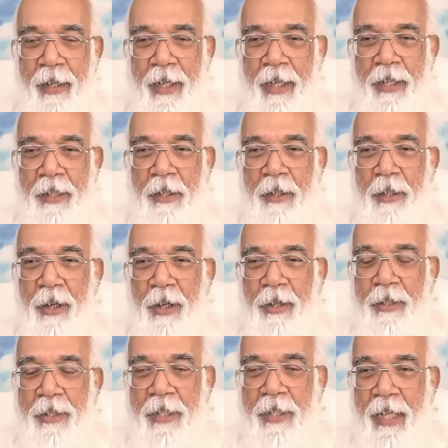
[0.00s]
he did
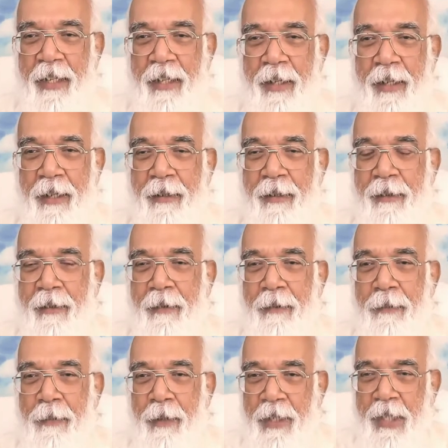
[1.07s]
not see the
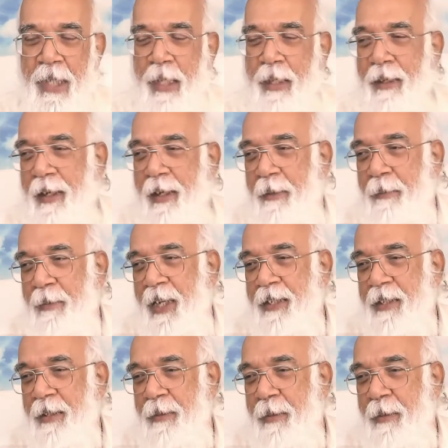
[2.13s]
physical
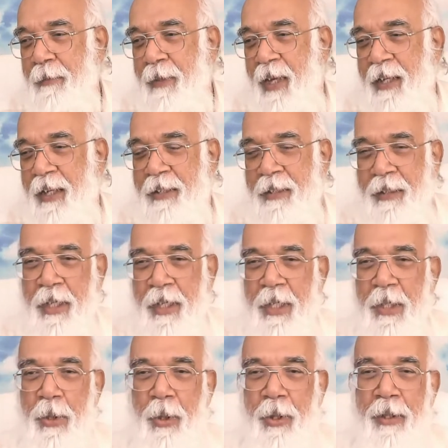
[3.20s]
image of the master, he
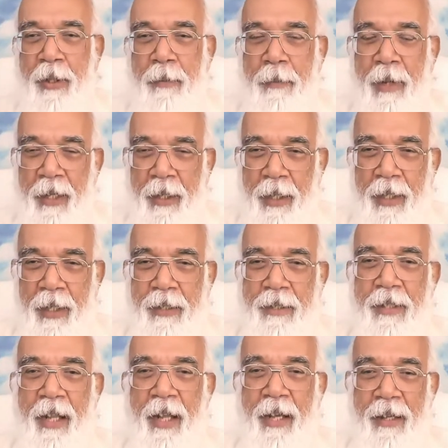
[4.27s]
saw the monkey
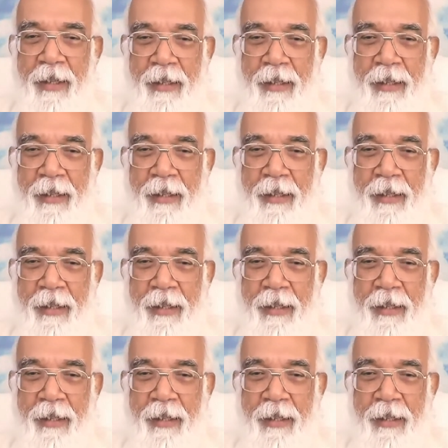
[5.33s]
is there.